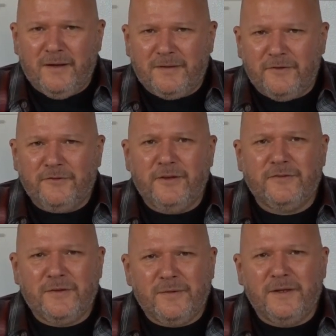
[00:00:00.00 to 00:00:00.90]

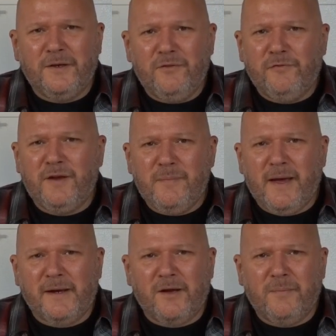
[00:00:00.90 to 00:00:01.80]
consistently good
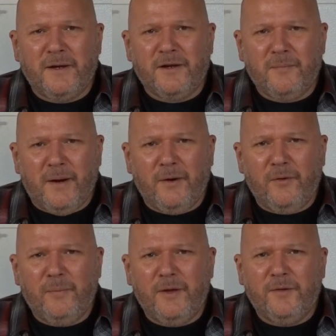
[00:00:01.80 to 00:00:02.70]
feedback on my
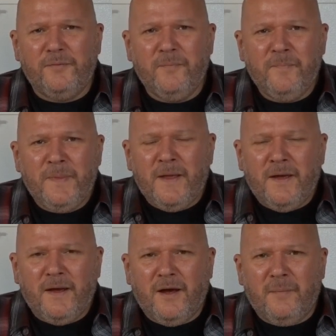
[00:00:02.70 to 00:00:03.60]
Camaro build,
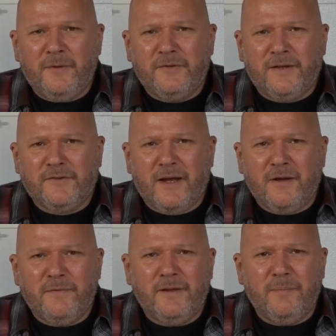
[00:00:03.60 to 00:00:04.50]
as that's kind
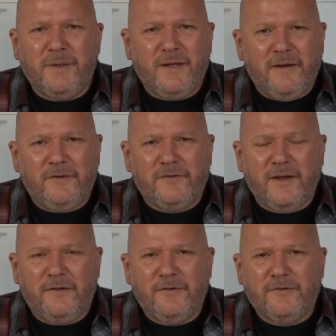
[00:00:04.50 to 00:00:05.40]
of in the beginning
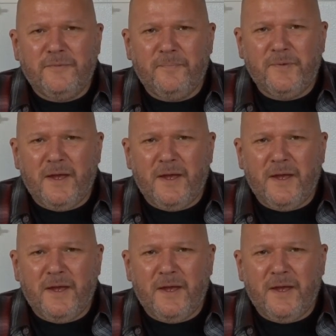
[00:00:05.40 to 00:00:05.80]
stages.